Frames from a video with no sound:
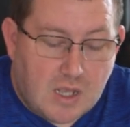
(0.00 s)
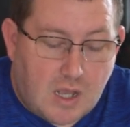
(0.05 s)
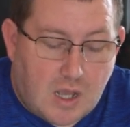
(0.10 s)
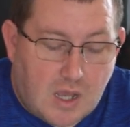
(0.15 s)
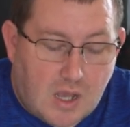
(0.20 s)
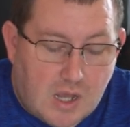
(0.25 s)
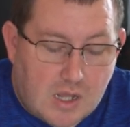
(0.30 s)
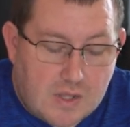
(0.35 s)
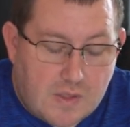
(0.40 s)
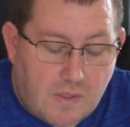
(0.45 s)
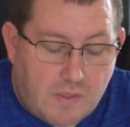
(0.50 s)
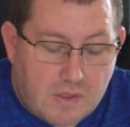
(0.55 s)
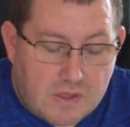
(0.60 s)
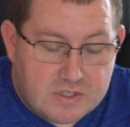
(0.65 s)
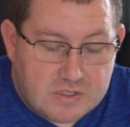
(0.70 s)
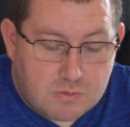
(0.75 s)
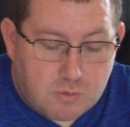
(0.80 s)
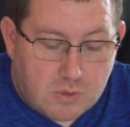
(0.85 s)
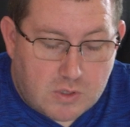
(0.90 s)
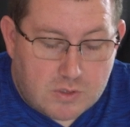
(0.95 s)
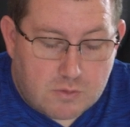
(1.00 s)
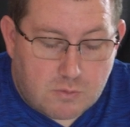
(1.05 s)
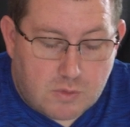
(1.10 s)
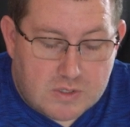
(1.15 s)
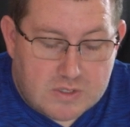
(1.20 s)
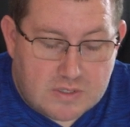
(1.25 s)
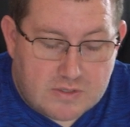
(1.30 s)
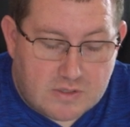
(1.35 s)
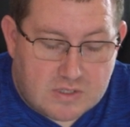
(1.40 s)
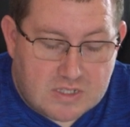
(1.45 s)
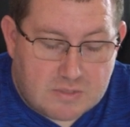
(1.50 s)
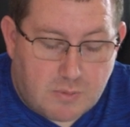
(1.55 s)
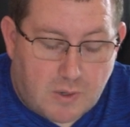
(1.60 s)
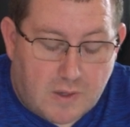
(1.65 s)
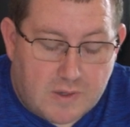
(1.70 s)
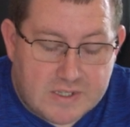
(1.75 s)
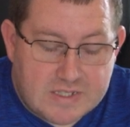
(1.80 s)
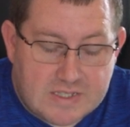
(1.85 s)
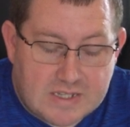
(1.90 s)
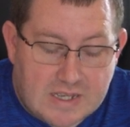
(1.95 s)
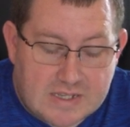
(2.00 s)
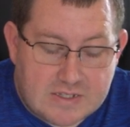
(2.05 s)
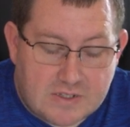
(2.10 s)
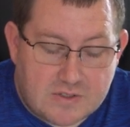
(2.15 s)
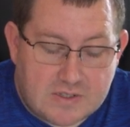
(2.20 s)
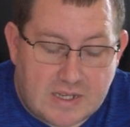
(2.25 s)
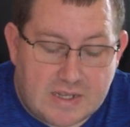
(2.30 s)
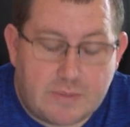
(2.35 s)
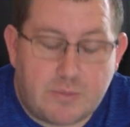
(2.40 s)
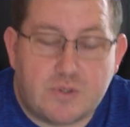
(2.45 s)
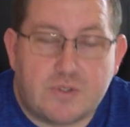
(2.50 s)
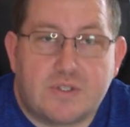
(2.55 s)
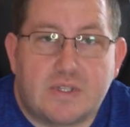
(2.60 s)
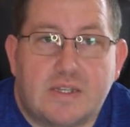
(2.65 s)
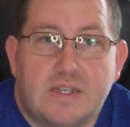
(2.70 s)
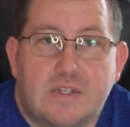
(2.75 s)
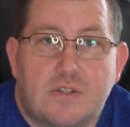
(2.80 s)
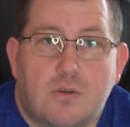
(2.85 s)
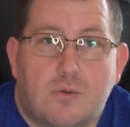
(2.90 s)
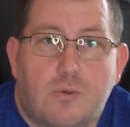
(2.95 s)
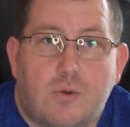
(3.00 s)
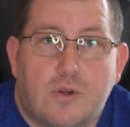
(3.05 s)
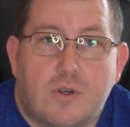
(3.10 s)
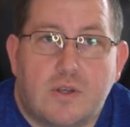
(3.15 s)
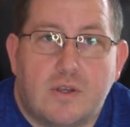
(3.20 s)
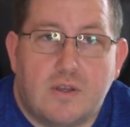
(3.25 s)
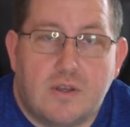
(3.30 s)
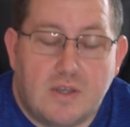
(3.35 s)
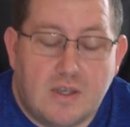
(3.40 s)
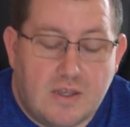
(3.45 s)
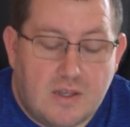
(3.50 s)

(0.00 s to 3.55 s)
Uh, this one was the smallest size I was able to get to work,